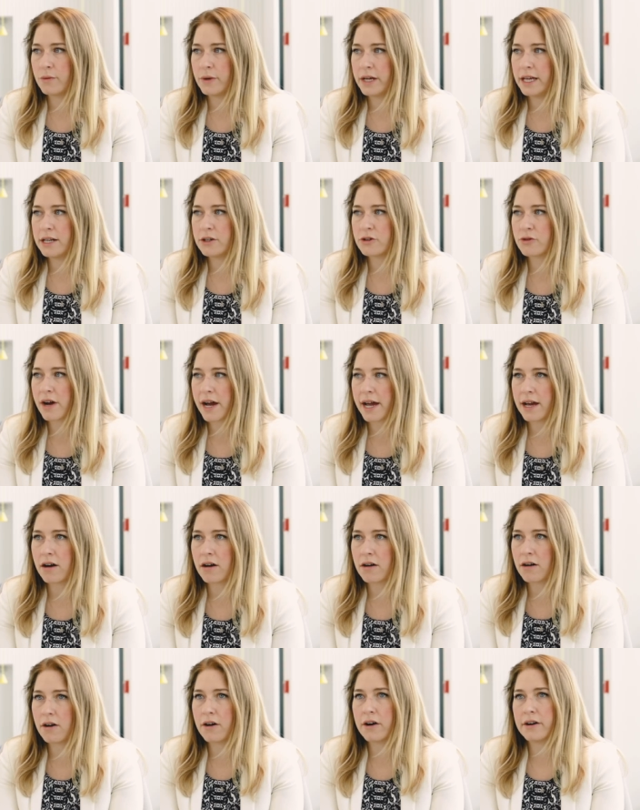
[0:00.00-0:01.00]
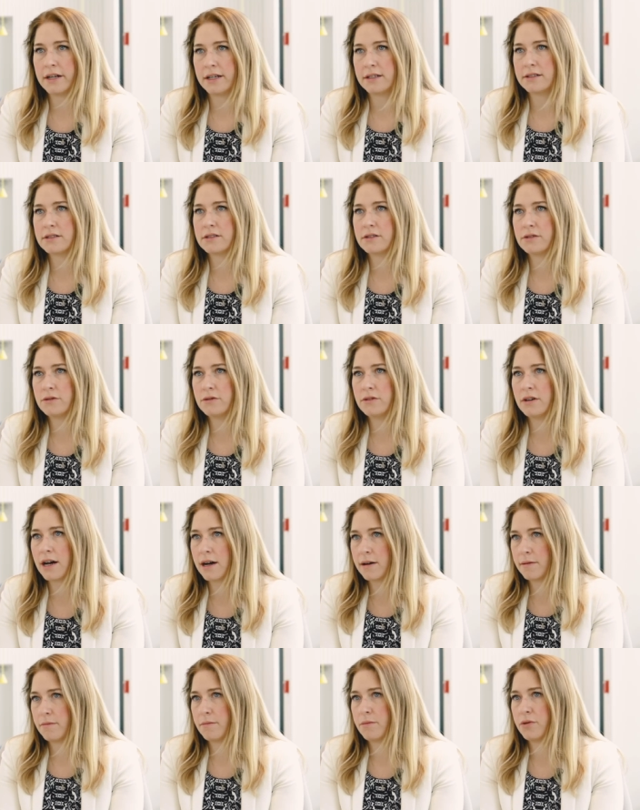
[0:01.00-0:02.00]
We try our hardest to
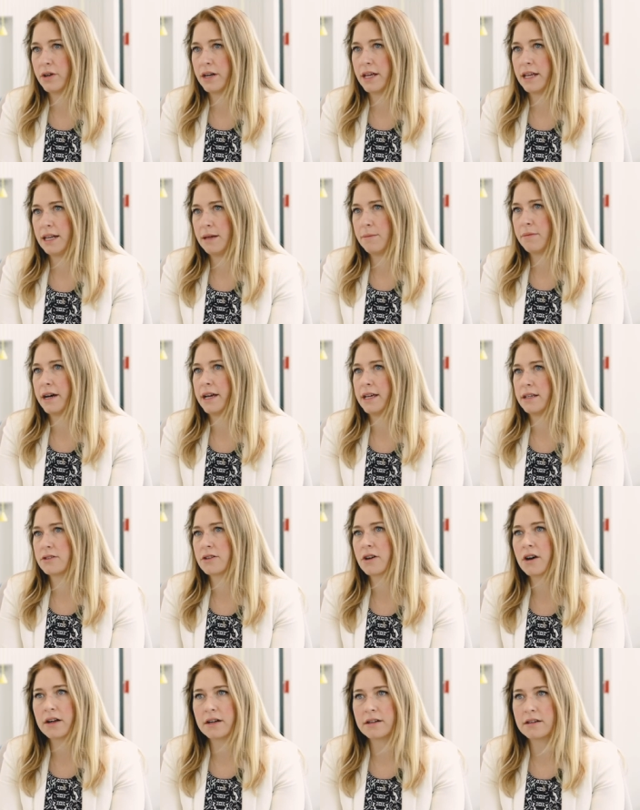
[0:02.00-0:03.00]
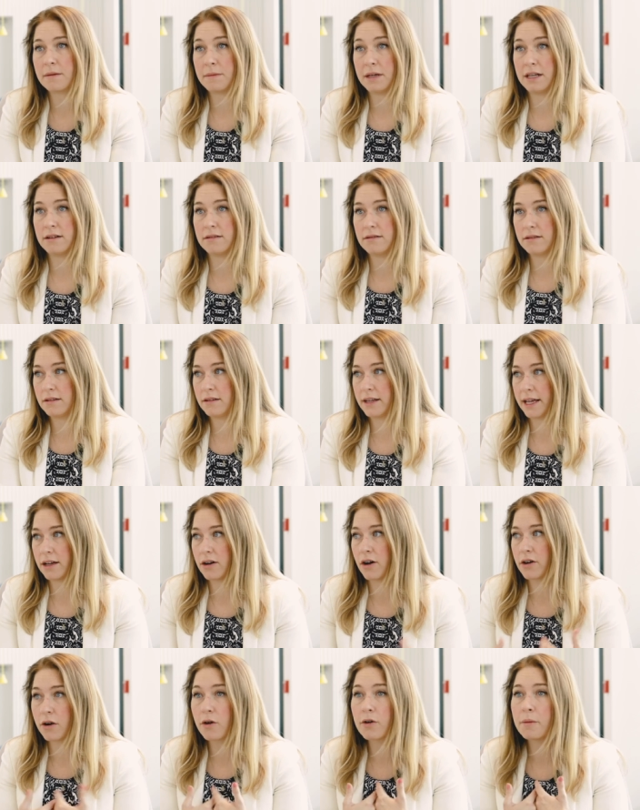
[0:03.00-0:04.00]
not put any biased con, I mean,
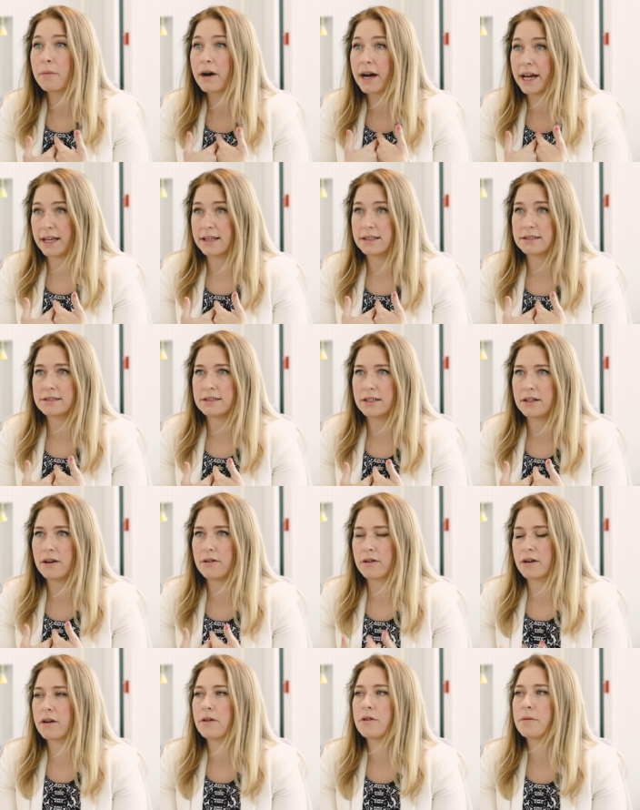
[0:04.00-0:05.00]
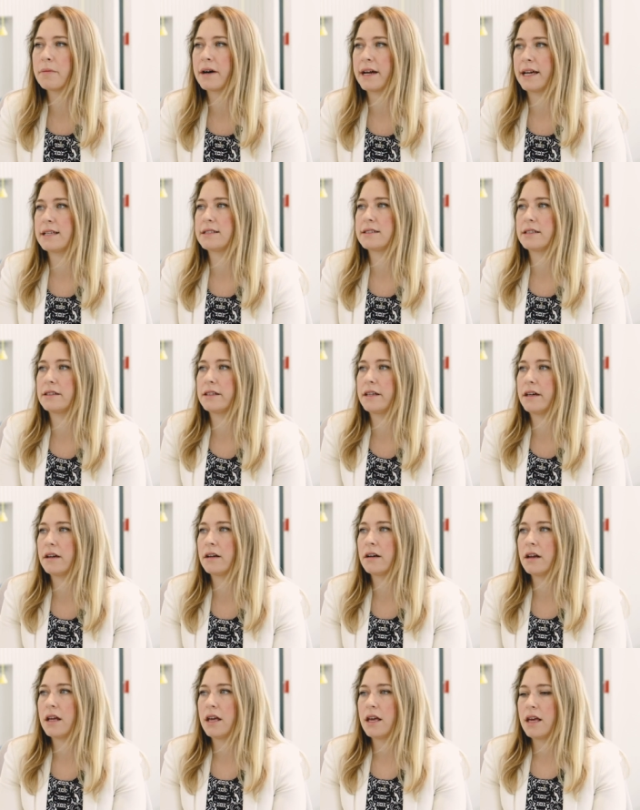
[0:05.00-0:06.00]
like our own bias, you know, our own bias in
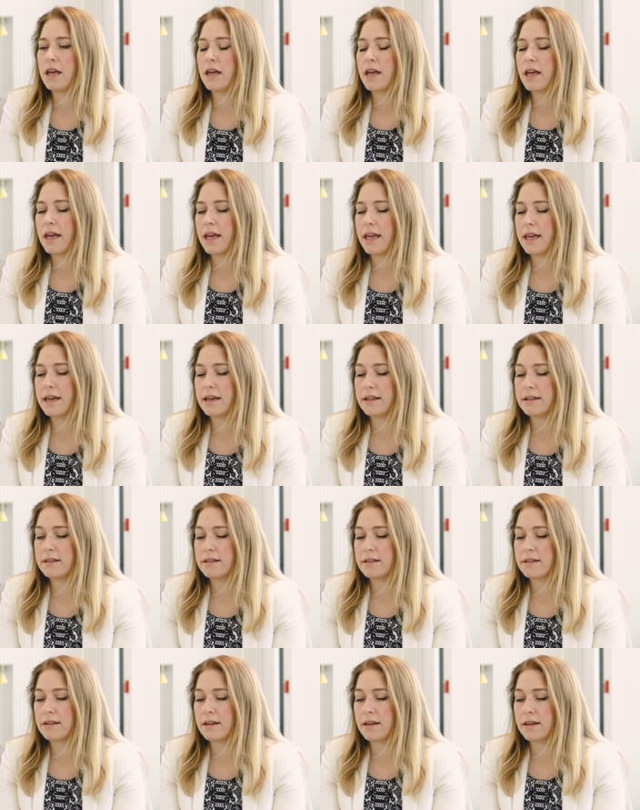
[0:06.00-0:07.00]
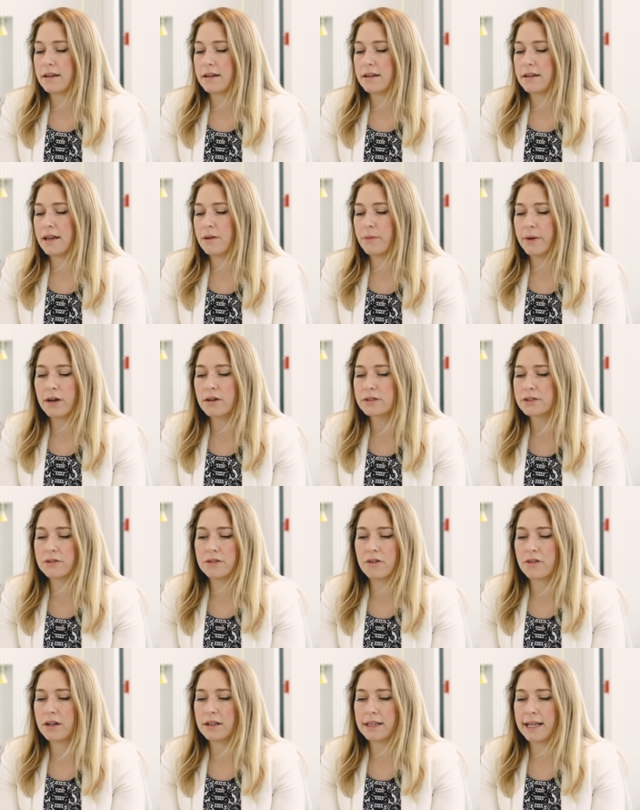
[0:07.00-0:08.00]
there. And, uh, and we also
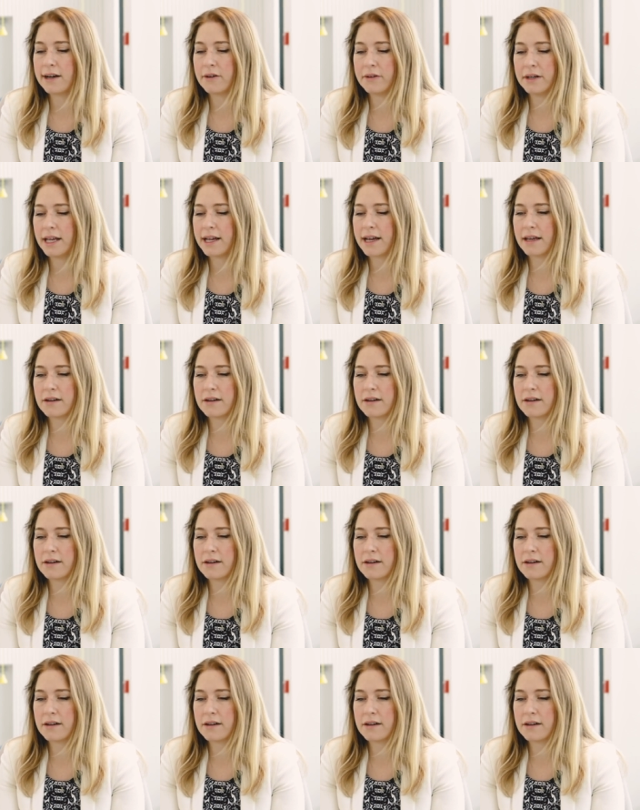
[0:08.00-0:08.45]
don't allow any